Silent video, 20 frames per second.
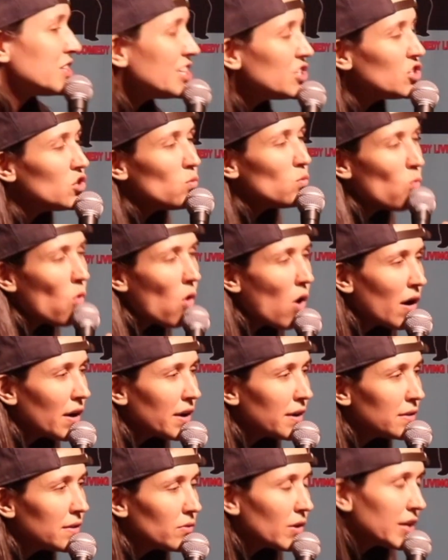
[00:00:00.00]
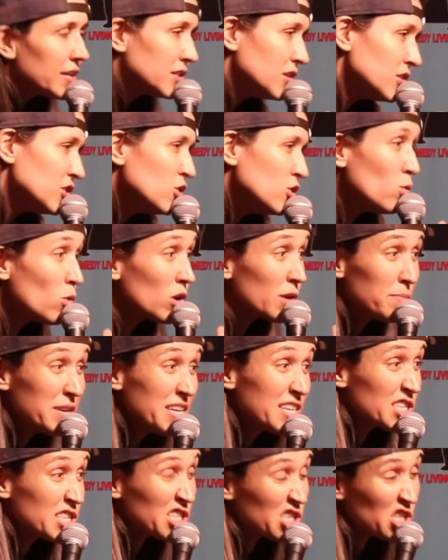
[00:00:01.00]
Did you want it? Like, did you want to
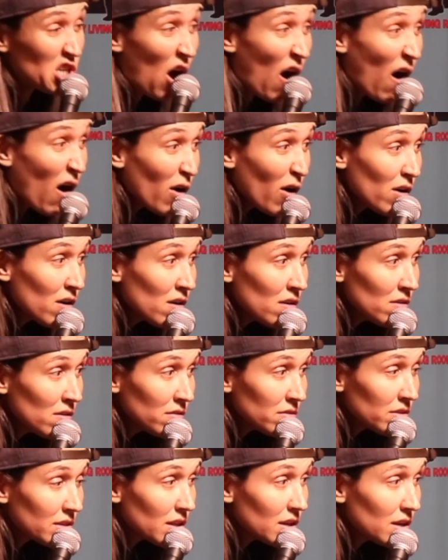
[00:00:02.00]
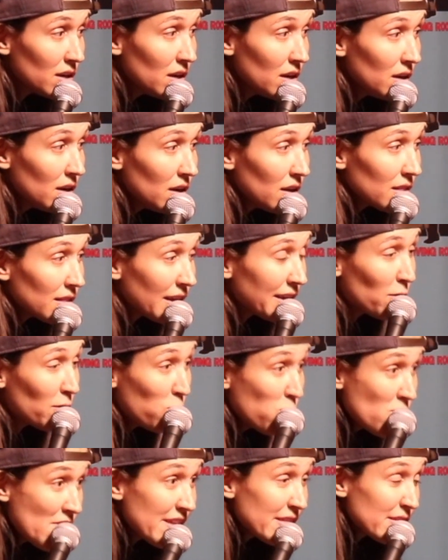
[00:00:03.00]
be a star? Like,
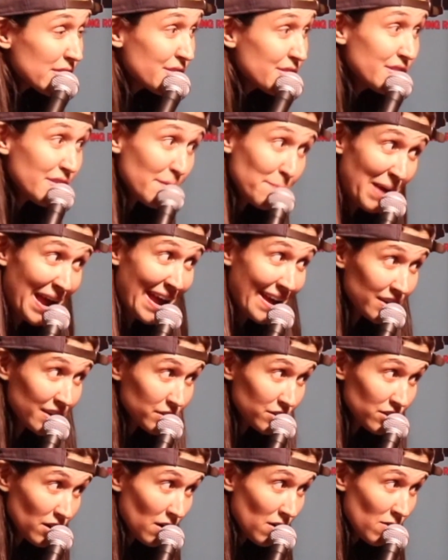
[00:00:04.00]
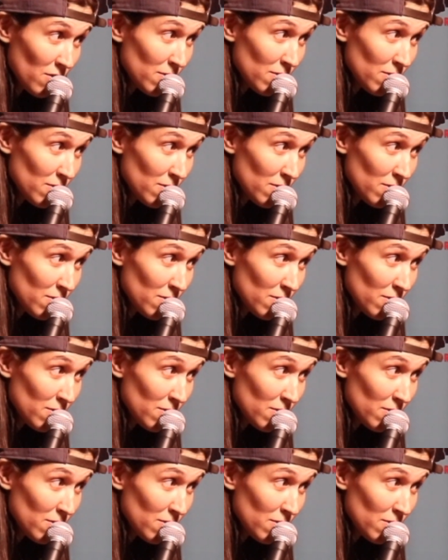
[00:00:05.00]
with the banjo?